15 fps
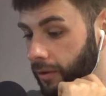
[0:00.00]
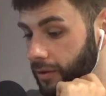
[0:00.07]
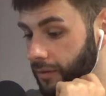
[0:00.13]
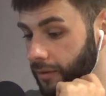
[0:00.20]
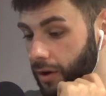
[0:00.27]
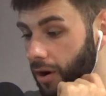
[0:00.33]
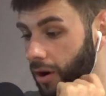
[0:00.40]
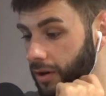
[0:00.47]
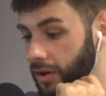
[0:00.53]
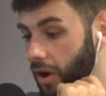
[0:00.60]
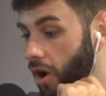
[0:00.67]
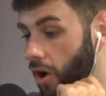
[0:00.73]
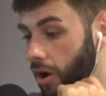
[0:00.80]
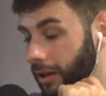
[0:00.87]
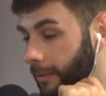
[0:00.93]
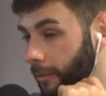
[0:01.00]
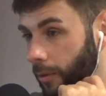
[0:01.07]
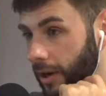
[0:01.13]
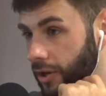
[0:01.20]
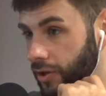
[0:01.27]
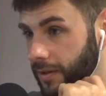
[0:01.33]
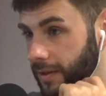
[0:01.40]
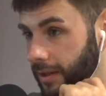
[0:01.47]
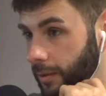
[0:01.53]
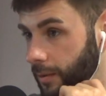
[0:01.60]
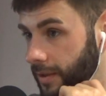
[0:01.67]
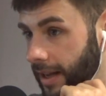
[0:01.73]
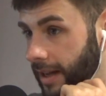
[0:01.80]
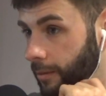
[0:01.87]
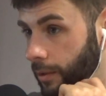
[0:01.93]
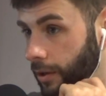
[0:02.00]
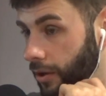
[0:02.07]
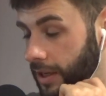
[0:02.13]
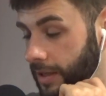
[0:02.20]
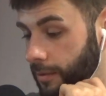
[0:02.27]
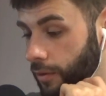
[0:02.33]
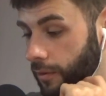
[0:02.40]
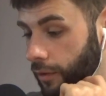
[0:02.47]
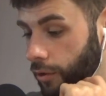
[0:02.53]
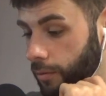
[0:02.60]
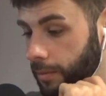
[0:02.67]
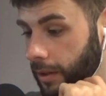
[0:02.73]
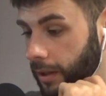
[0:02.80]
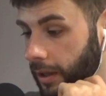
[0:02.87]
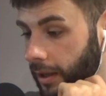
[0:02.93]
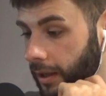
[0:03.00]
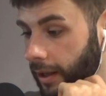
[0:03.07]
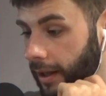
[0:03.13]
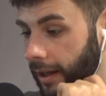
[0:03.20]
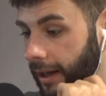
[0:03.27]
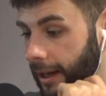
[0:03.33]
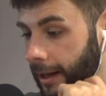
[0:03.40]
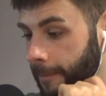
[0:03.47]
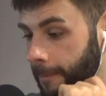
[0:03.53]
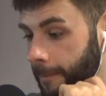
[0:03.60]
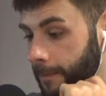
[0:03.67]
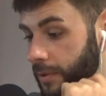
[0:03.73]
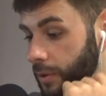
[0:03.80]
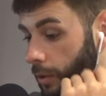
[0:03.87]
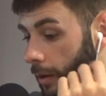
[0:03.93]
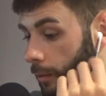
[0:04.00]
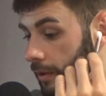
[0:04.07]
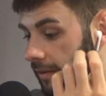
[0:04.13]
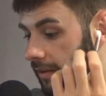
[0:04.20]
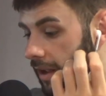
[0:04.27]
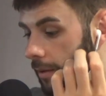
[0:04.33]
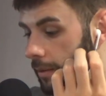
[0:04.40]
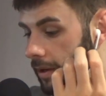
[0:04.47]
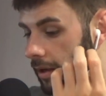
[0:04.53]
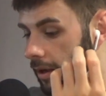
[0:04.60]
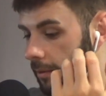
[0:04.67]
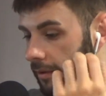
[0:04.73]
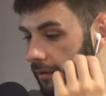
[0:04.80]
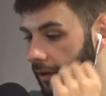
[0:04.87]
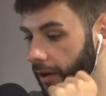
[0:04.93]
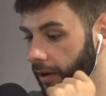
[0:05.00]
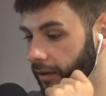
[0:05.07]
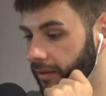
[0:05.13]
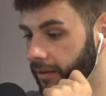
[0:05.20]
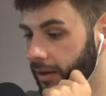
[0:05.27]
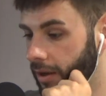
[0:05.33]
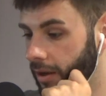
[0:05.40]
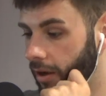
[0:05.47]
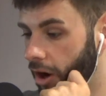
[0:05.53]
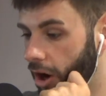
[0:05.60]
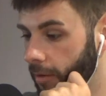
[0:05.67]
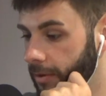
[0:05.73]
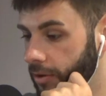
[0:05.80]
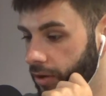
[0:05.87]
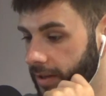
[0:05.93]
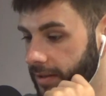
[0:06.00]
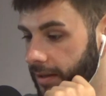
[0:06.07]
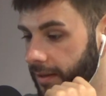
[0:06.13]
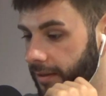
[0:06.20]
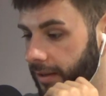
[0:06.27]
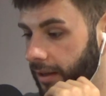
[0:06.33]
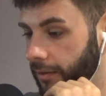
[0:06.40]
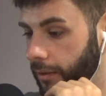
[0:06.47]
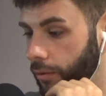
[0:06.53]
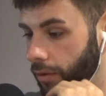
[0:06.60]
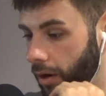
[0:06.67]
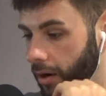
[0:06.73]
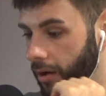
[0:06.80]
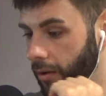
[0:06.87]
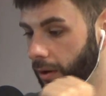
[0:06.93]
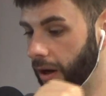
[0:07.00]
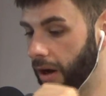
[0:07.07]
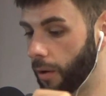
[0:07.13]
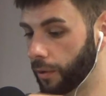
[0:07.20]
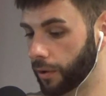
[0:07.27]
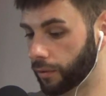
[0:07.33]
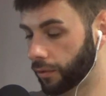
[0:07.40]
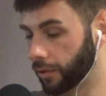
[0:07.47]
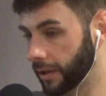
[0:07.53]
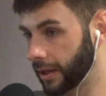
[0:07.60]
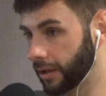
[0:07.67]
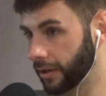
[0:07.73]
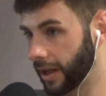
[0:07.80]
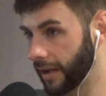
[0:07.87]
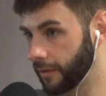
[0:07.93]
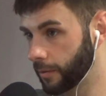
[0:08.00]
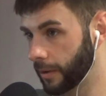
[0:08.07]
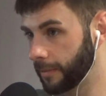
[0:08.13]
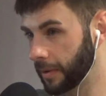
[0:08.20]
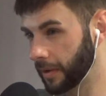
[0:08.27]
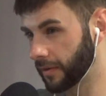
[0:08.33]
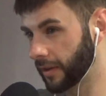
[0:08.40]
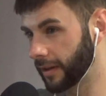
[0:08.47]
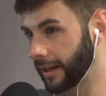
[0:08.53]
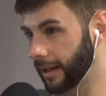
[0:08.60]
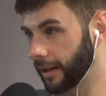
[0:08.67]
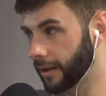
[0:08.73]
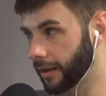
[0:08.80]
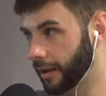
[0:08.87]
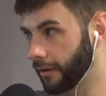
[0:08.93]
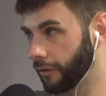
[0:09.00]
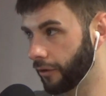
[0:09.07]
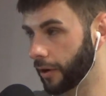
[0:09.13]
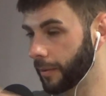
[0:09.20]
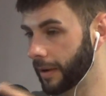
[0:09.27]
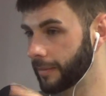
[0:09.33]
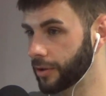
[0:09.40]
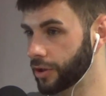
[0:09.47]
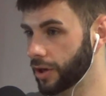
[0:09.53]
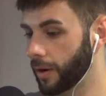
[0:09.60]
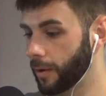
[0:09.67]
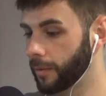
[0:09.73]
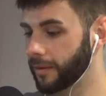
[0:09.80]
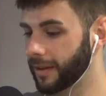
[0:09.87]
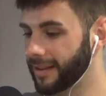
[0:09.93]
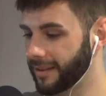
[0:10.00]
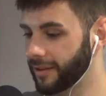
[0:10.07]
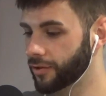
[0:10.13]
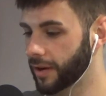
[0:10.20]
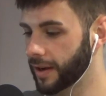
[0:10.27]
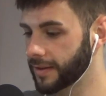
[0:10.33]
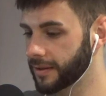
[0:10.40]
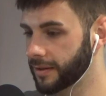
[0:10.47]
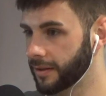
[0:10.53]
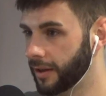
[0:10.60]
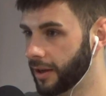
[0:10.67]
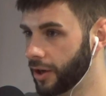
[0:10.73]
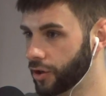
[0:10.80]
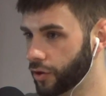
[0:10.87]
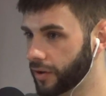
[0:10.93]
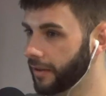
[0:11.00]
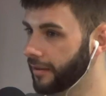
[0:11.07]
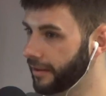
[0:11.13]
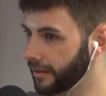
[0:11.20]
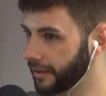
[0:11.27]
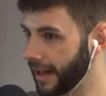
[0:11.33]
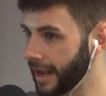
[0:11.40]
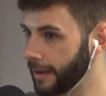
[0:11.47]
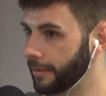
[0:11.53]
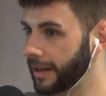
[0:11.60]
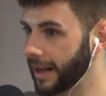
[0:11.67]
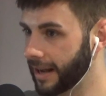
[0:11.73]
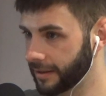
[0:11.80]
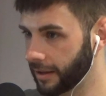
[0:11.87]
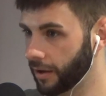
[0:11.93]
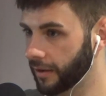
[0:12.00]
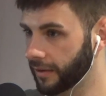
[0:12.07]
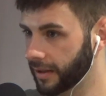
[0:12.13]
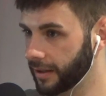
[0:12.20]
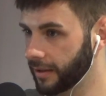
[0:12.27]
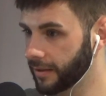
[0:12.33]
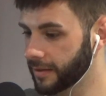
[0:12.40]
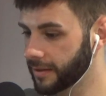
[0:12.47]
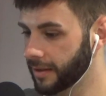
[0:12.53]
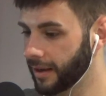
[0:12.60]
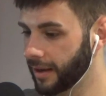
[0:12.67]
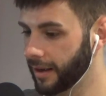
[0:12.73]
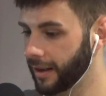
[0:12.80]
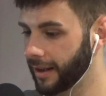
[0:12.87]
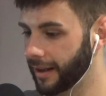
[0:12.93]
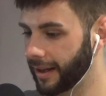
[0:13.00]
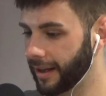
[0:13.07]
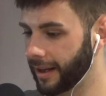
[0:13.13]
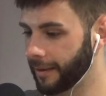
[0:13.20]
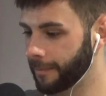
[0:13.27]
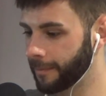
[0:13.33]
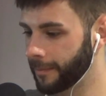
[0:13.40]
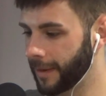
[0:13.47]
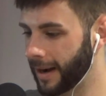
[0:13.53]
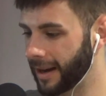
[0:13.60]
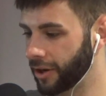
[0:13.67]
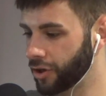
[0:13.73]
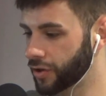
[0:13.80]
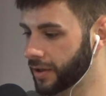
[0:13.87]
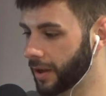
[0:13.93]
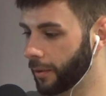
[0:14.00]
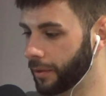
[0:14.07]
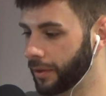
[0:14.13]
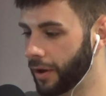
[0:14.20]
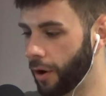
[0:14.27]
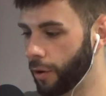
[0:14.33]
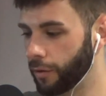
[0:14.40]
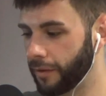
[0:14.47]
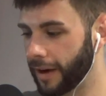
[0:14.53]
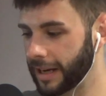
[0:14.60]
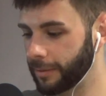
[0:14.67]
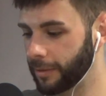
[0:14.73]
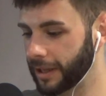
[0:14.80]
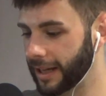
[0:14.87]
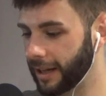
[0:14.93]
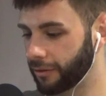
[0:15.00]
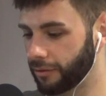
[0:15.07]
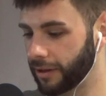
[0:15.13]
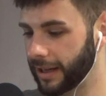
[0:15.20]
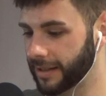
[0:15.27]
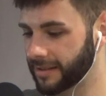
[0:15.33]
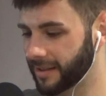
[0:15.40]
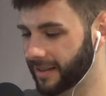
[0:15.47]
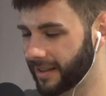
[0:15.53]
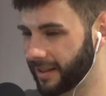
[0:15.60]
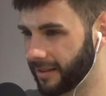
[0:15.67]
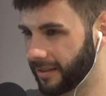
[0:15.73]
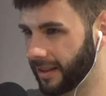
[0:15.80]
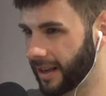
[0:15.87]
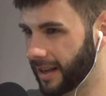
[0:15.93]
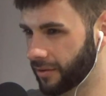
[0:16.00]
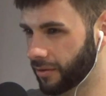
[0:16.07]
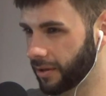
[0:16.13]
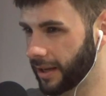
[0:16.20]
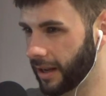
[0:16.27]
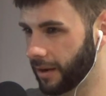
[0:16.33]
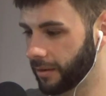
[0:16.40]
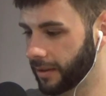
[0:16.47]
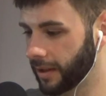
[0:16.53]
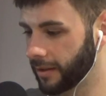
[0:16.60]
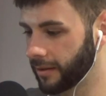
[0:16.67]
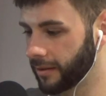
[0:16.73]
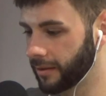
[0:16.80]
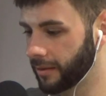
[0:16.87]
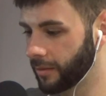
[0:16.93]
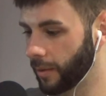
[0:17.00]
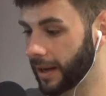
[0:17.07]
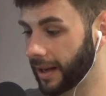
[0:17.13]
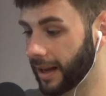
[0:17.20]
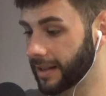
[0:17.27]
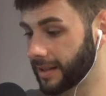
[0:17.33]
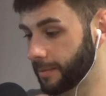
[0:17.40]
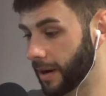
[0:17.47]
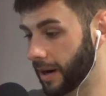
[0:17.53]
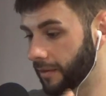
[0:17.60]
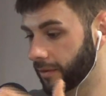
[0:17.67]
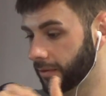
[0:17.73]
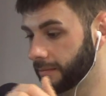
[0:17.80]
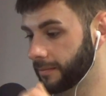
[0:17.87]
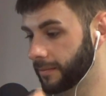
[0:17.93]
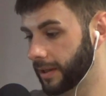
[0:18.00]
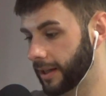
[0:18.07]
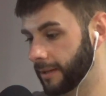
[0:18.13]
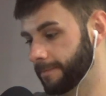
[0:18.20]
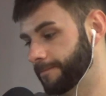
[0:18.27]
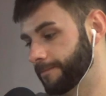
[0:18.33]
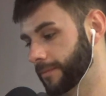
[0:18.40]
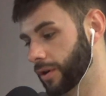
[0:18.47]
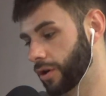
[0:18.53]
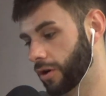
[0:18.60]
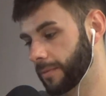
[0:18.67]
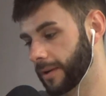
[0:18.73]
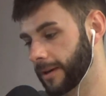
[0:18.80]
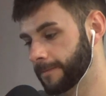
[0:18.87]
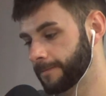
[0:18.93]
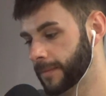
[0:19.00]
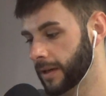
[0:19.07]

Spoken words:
There's, of course, all them questions that you said with guys moving up. So, yeah, we'll see how he fares. I'm interested to see if Luke Rockhold can go on a run at light heavyweight because I think a fight with him and Jones is interesting just because he has a name and he has a lot of skills. Yeah. And I just don't know if anybody else really has the skills he has right now at that weight class apart from Cormier.